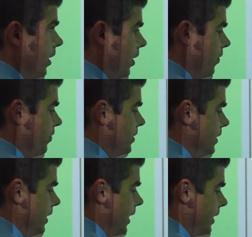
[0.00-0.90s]
of
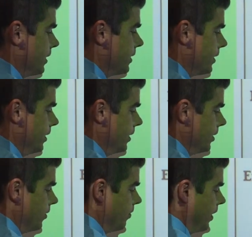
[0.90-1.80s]
dx
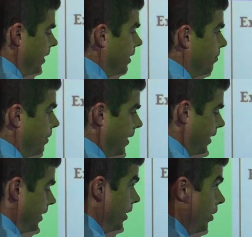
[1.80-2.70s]
divided
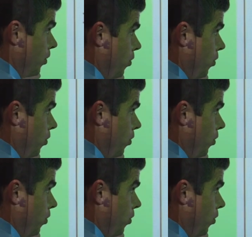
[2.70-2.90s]
by